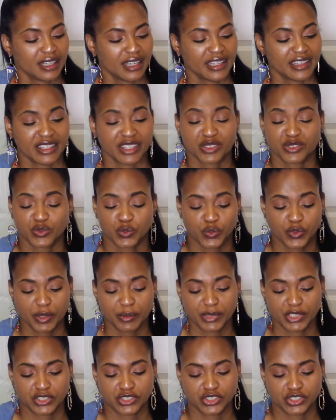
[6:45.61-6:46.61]
and they're
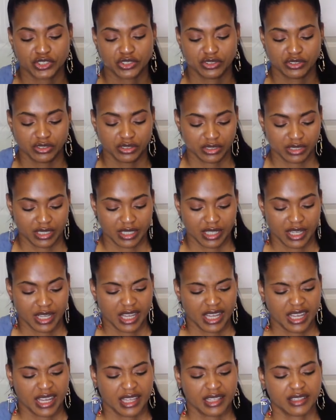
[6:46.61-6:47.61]
women's shoes,
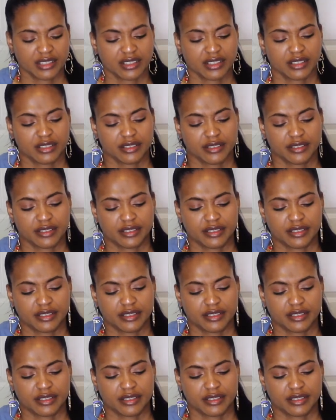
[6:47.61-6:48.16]
and they're